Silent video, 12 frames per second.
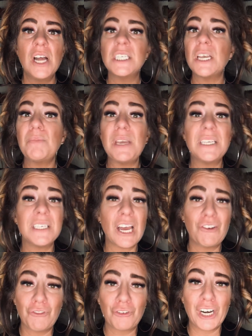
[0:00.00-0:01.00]
to be
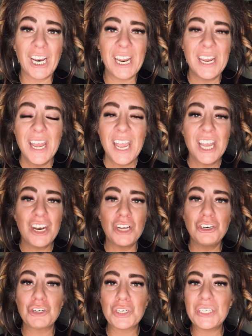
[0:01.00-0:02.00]
set free and
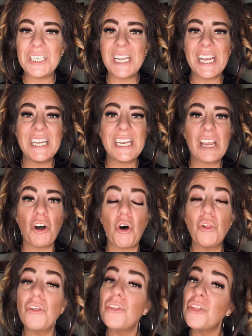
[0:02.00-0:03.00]
understanding
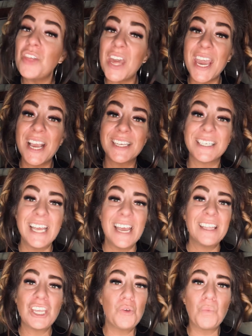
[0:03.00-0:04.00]
all of the things
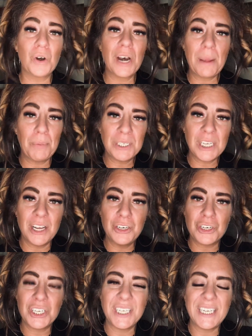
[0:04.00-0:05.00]
that you weren't able to
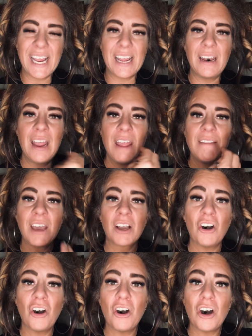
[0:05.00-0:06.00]
understand that
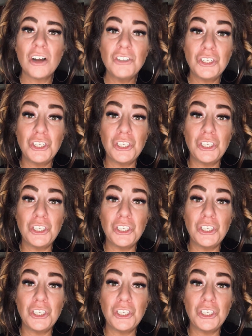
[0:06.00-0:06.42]
caused